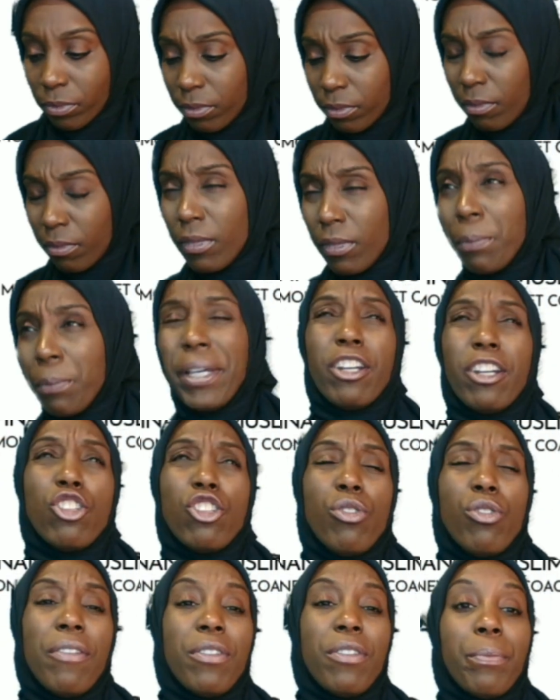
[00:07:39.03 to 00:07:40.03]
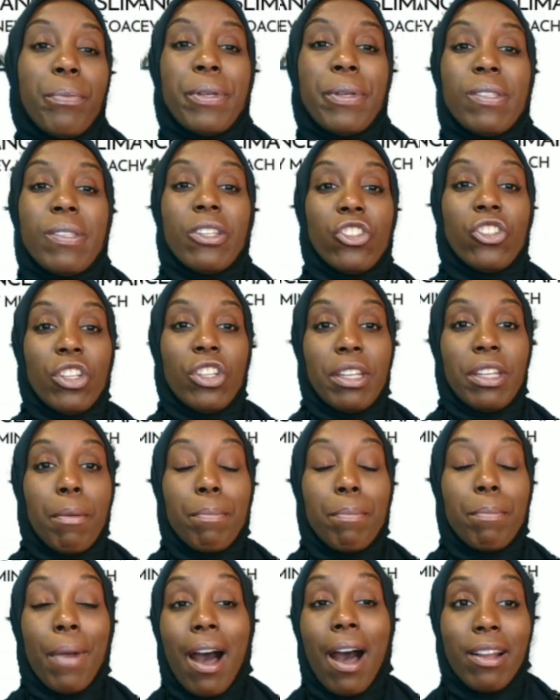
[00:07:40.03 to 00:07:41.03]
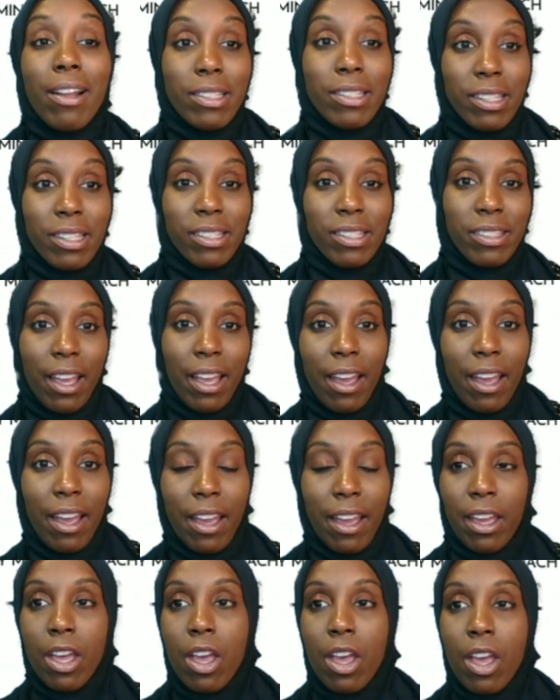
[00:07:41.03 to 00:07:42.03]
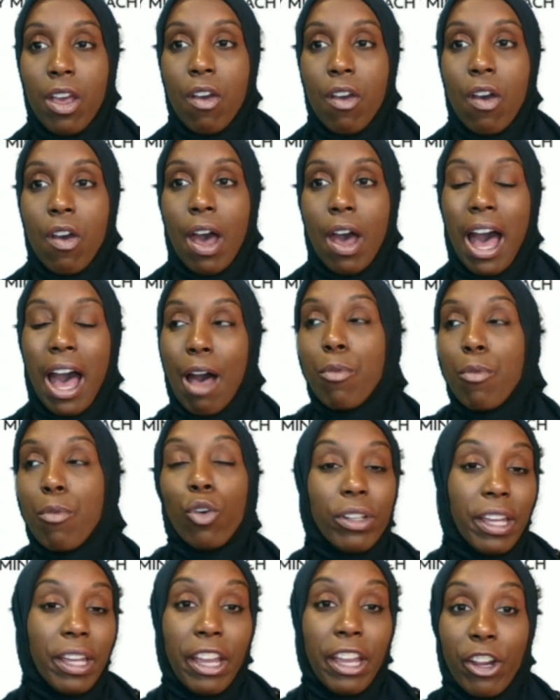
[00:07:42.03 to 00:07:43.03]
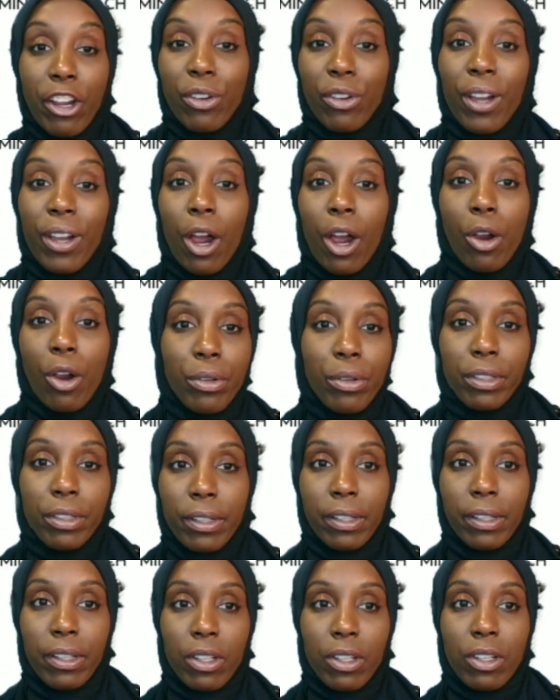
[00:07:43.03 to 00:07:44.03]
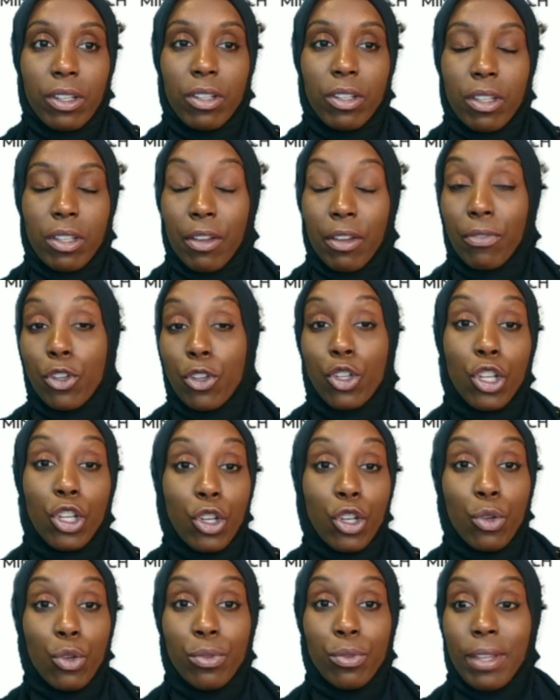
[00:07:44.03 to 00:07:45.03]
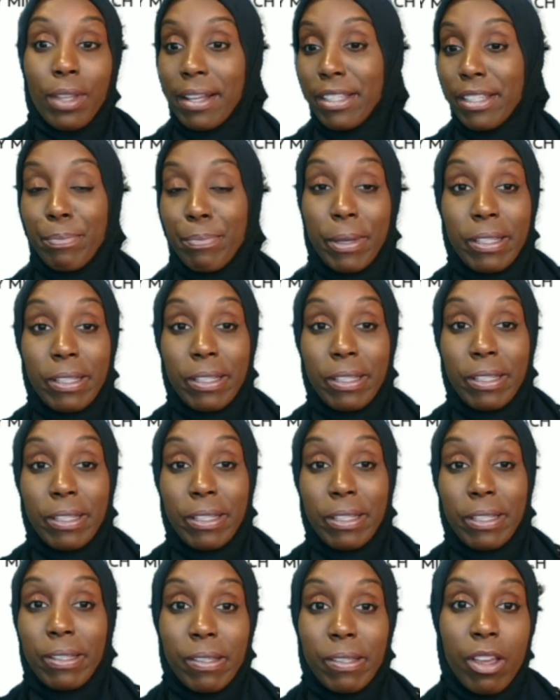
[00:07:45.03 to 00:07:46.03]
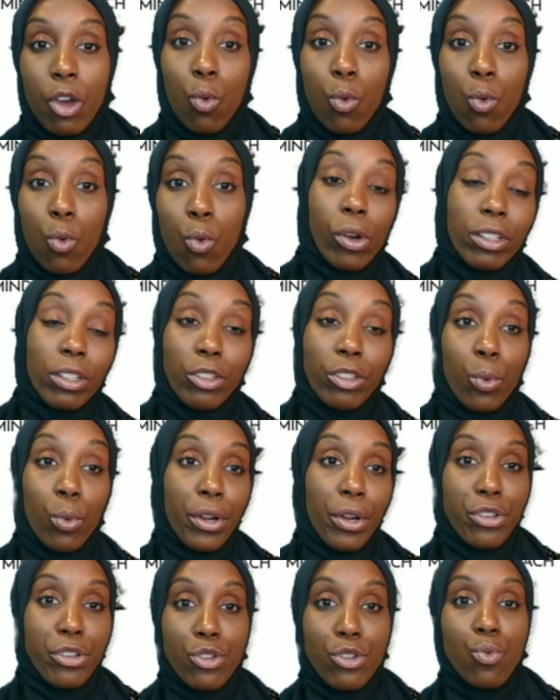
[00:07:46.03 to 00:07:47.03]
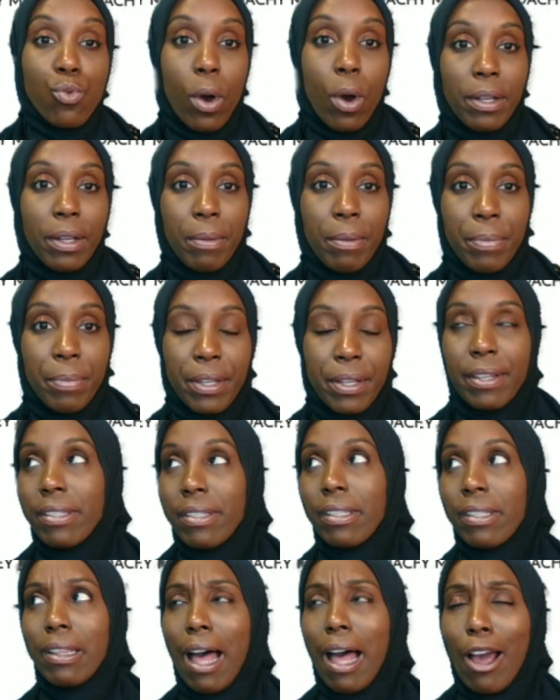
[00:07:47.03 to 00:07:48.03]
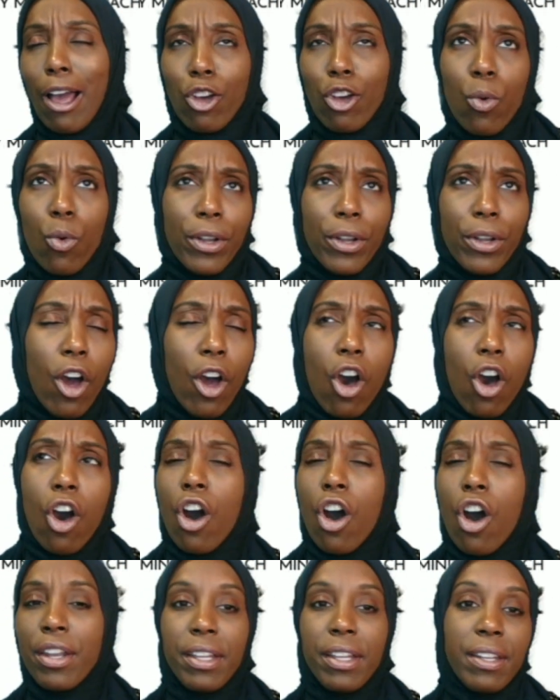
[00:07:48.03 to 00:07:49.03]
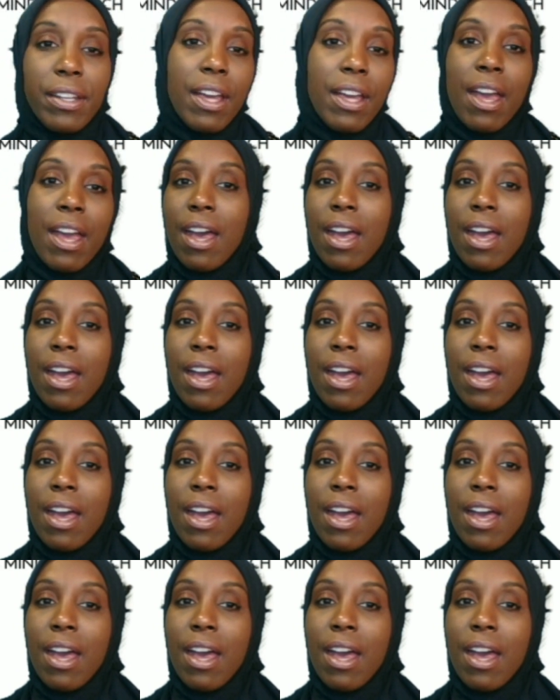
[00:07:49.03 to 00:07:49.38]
because you have to position your mind to say, I'm only here currently. If you know that space isn't really where you want to be, it's a lot going on and